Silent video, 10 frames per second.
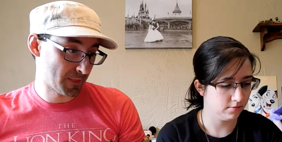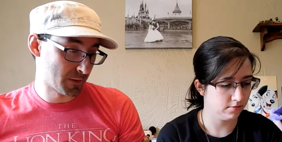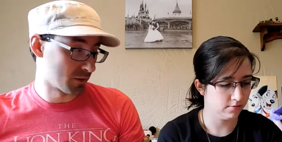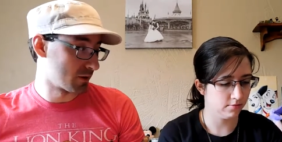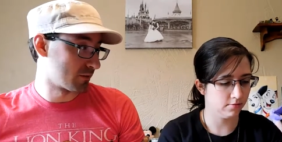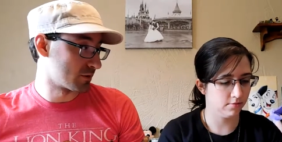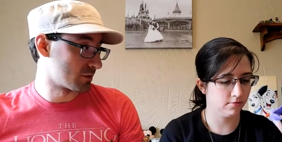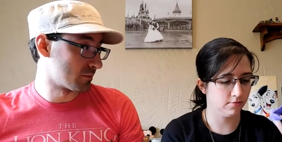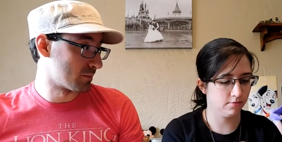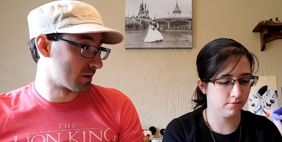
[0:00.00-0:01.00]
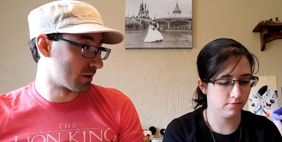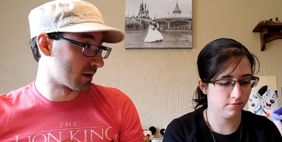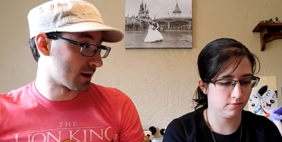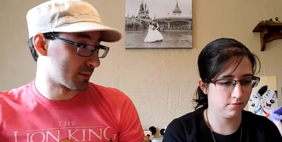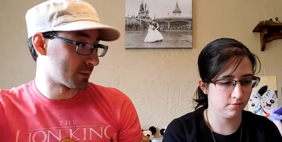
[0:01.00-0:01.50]
Speaker 1: you could have used your bigger
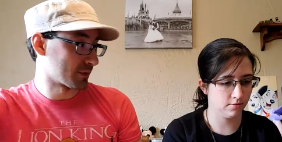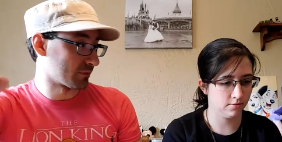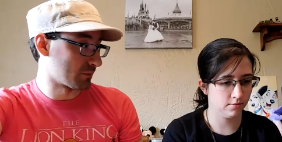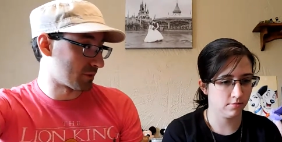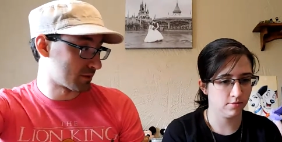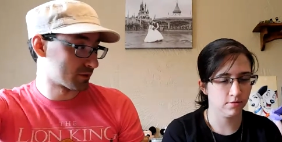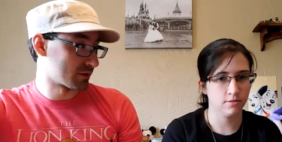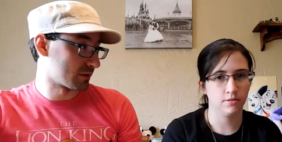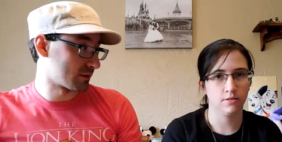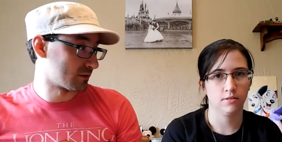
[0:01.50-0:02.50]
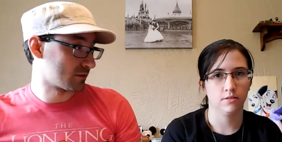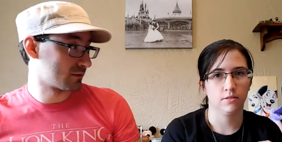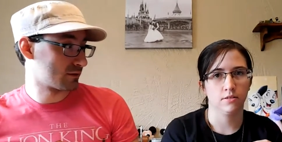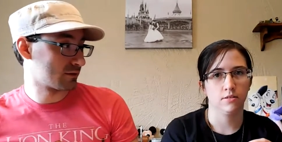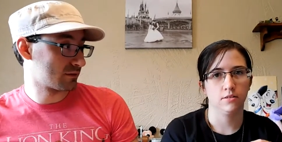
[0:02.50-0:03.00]
camera with the belt screen.
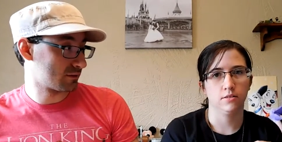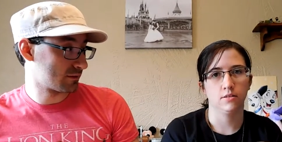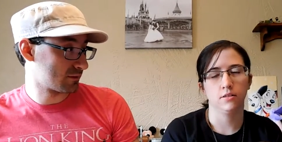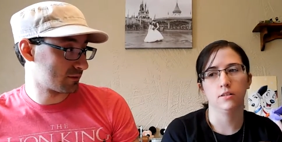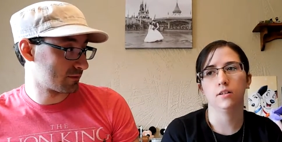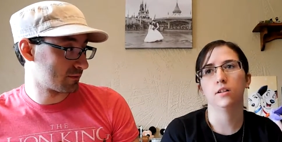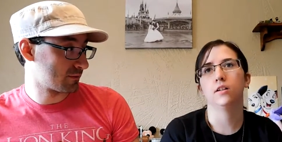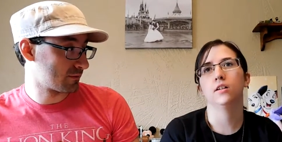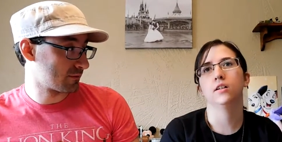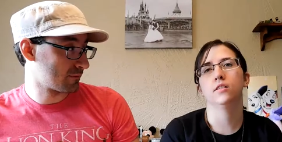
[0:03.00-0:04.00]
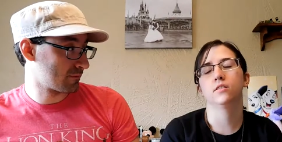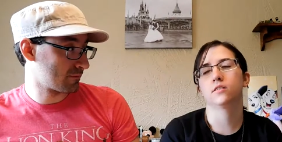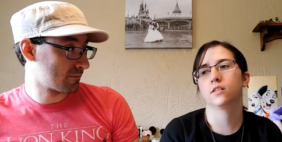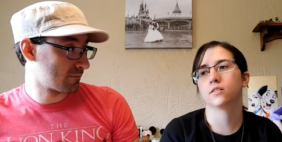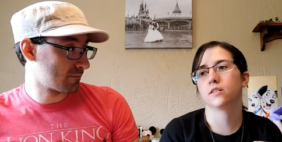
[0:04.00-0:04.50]
Speaker 2: It
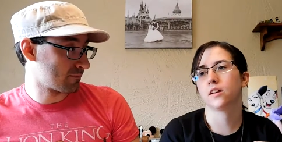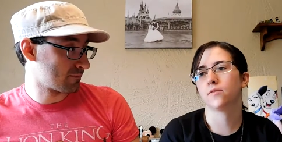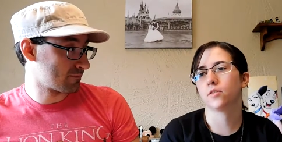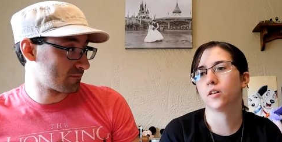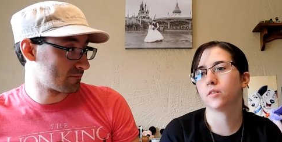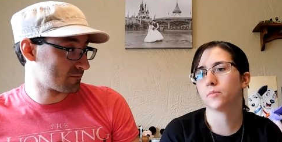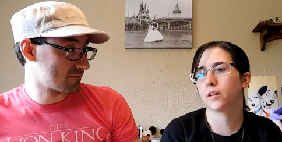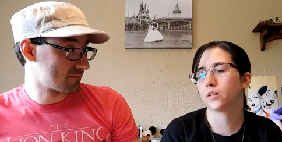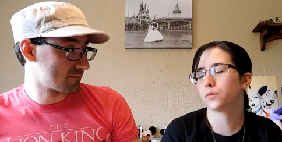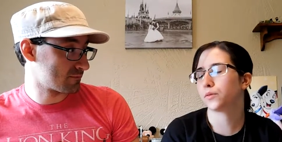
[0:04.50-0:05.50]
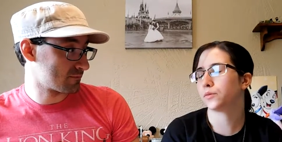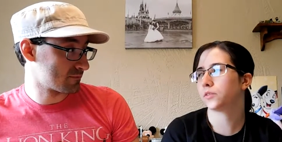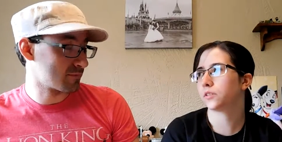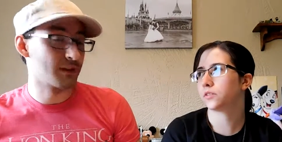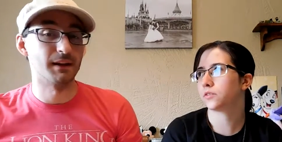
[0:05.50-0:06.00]
doesn't have an automatic
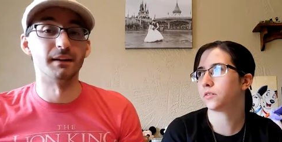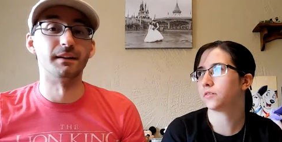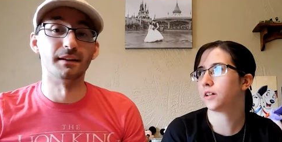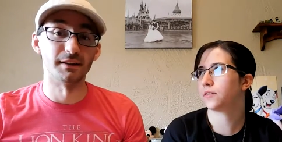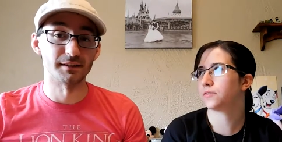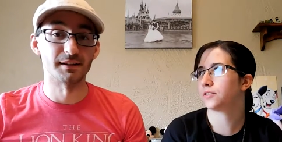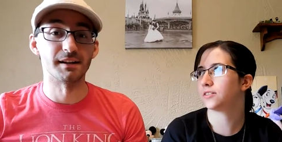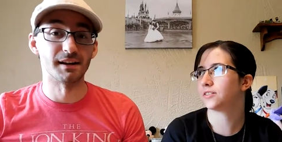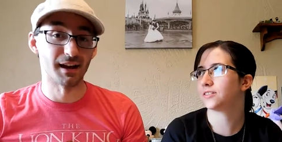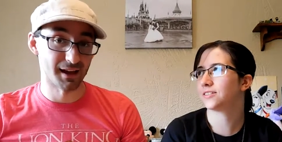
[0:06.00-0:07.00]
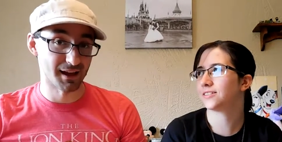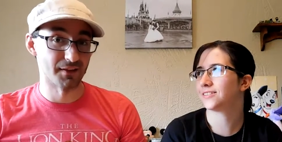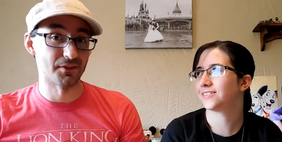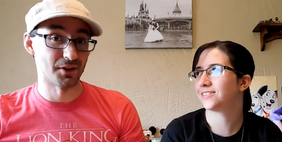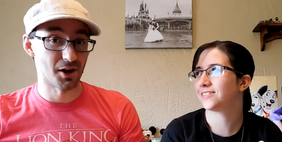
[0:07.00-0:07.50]
focus.
Speaker 1: It doesn't have,
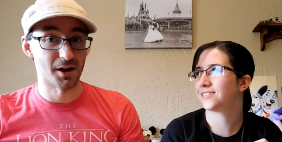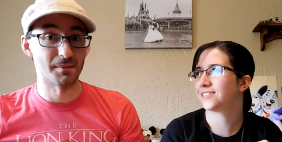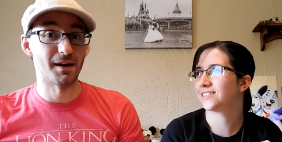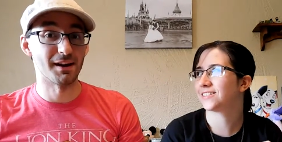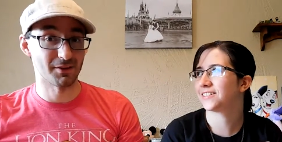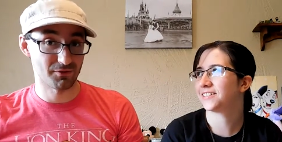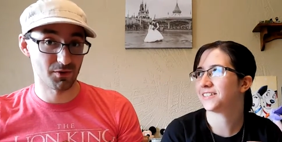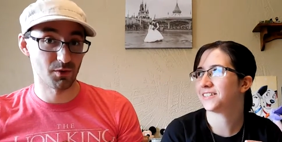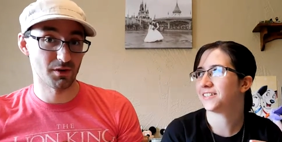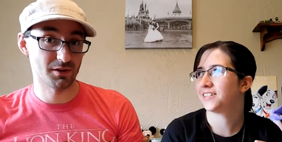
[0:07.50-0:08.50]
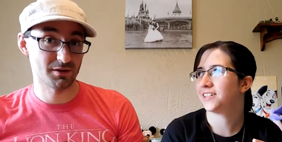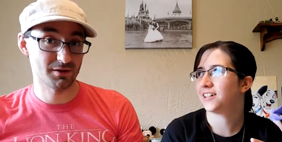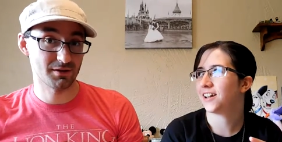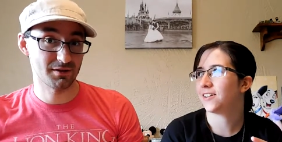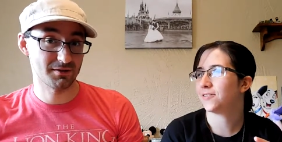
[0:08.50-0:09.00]
have an automatic
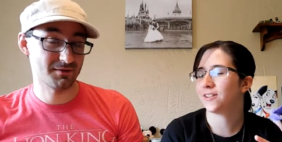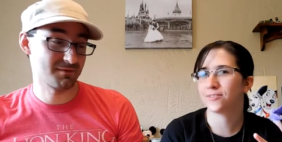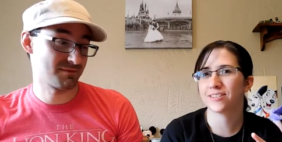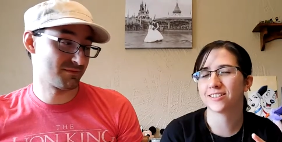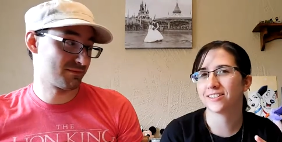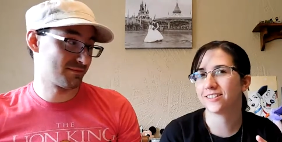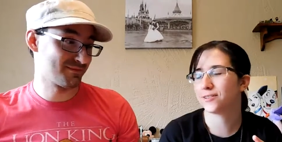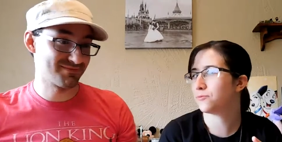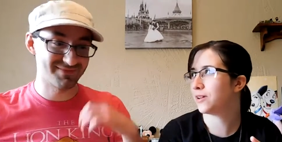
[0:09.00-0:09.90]
focus.
Speaker 2: I would have to sit there and